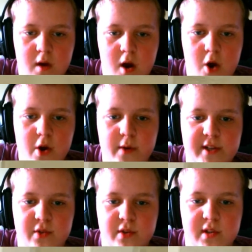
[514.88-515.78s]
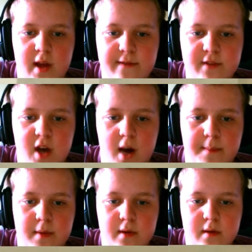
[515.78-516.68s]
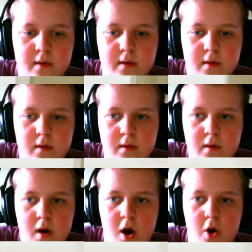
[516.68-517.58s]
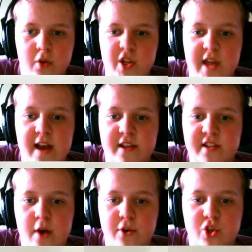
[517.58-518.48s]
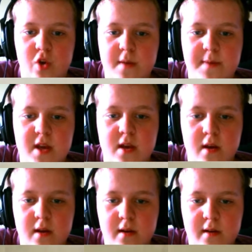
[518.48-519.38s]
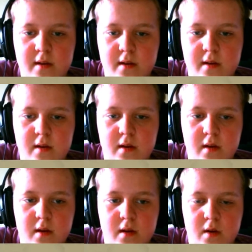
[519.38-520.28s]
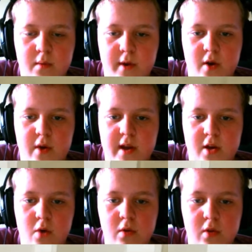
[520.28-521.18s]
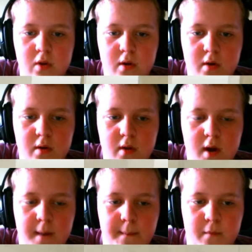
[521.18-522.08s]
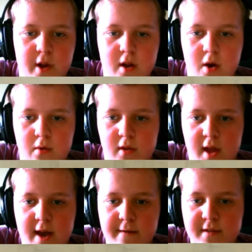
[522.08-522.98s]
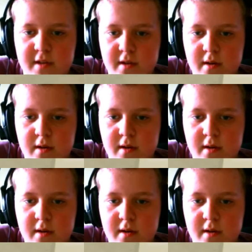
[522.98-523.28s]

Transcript: Okay, wait, so it's left up. Oh, that sound is creepy. Wait, okay, go um, wait, oh, left?